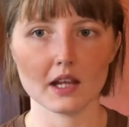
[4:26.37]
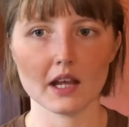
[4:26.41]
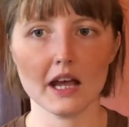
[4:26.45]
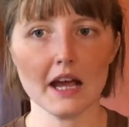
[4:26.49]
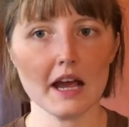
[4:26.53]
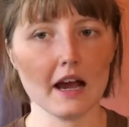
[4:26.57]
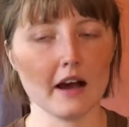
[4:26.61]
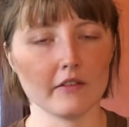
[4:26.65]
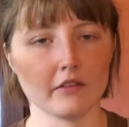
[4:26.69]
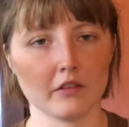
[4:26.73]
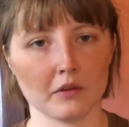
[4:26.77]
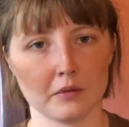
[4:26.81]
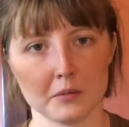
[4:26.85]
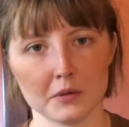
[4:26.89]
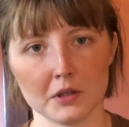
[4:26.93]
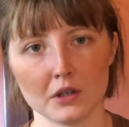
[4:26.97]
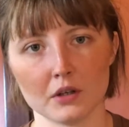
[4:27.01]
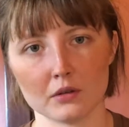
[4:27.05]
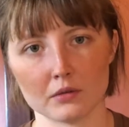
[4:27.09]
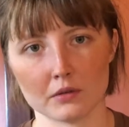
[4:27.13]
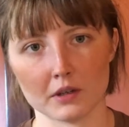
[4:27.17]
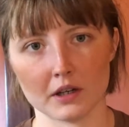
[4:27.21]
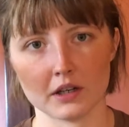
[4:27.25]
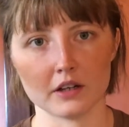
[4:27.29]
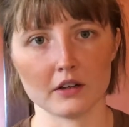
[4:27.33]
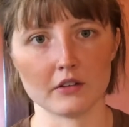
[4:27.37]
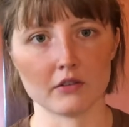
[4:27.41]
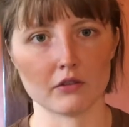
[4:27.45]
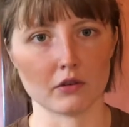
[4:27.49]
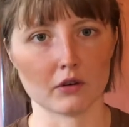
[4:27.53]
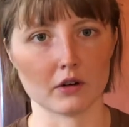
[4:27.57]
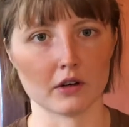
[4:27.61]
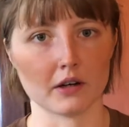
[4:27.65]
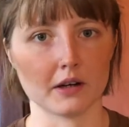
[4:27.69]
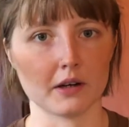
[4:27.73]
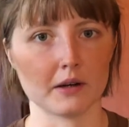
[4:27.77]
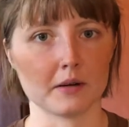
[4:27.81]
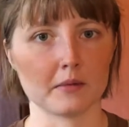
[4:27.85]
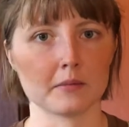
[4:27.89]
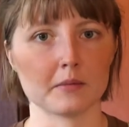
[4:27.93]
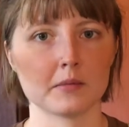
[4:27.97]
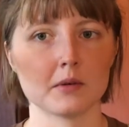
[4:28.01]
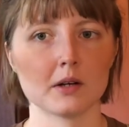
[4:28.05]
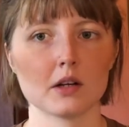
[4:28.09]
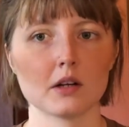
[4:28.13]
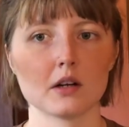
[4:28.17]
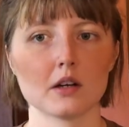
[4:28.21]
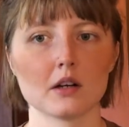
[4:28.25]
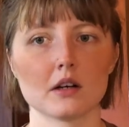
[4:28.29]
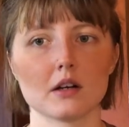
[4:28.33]
have a meal ready for him,
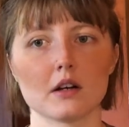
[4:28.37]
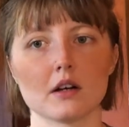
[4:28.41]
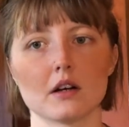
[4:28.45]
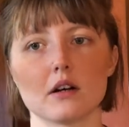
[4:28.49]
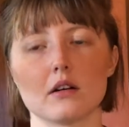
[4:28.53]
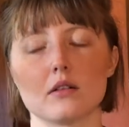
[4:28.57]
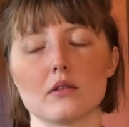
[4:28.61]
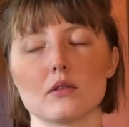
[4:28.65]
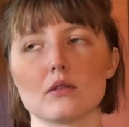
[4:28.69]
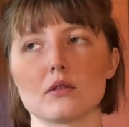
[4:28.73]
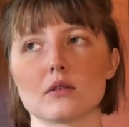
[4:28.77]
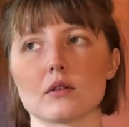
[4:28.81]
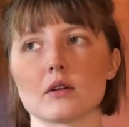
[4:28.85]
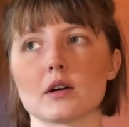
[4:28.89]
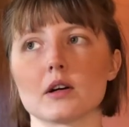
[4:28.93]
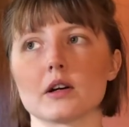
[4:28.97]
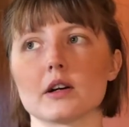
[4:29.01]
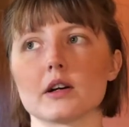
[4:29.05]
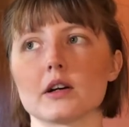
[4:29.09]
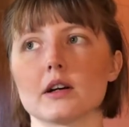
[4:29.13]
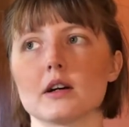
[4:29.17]
or